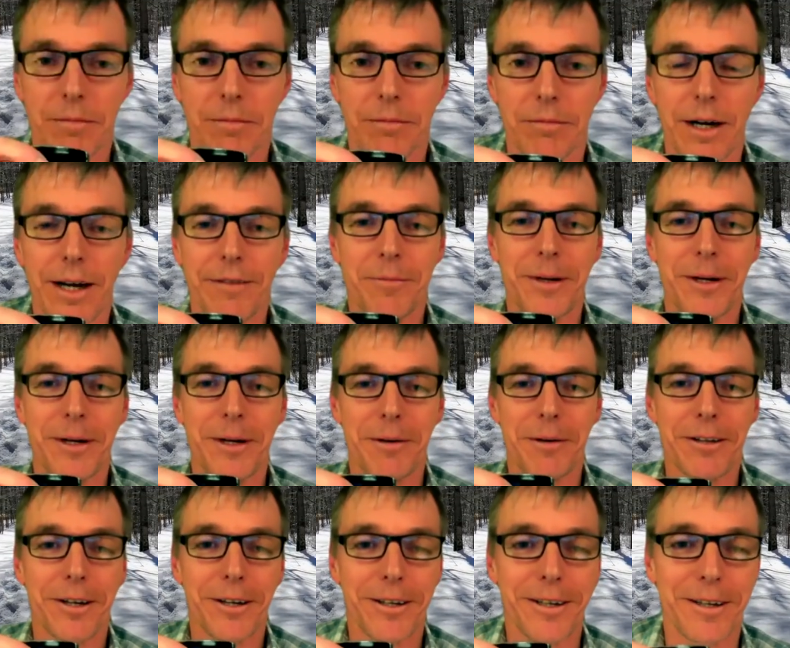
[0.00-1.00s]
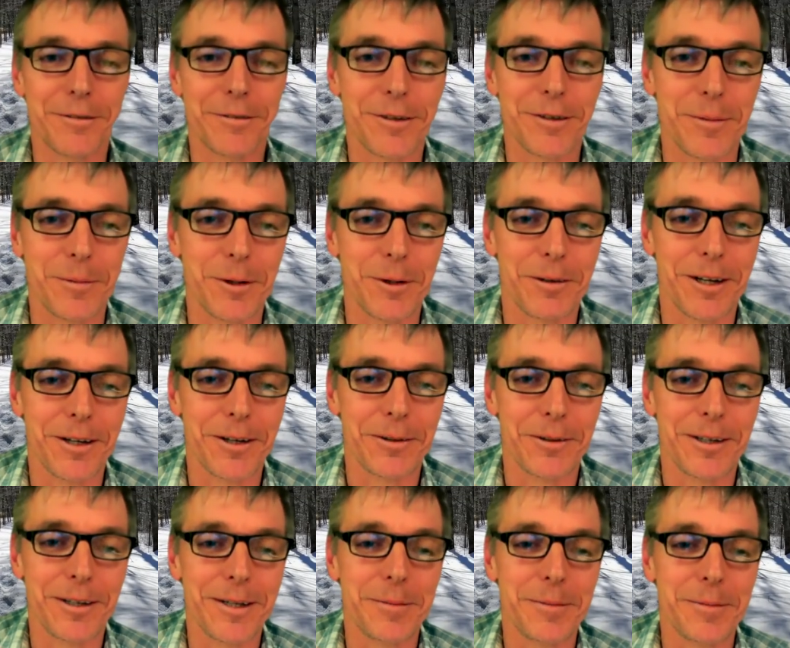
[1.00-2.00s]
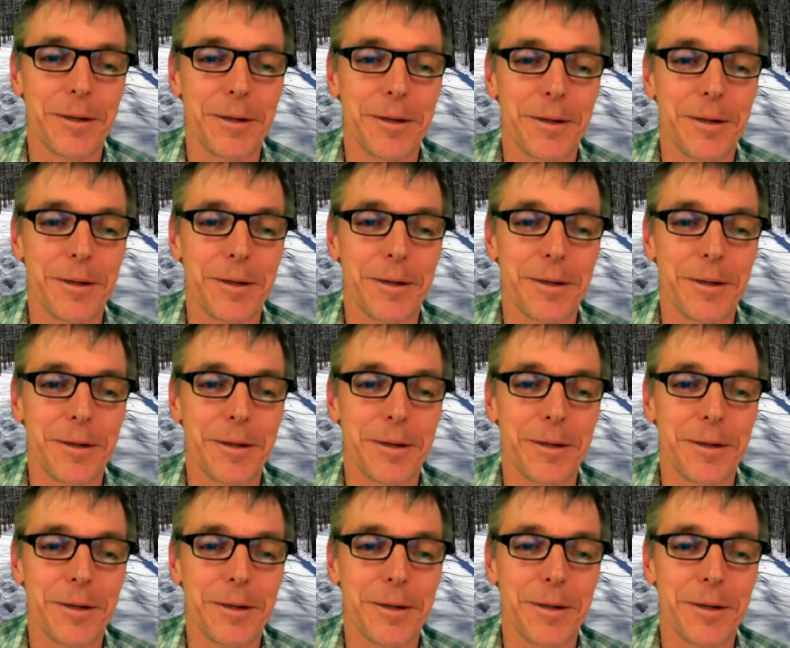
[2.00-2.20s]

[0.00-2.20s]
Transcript: well, I haven't been around long enough for them to rot away.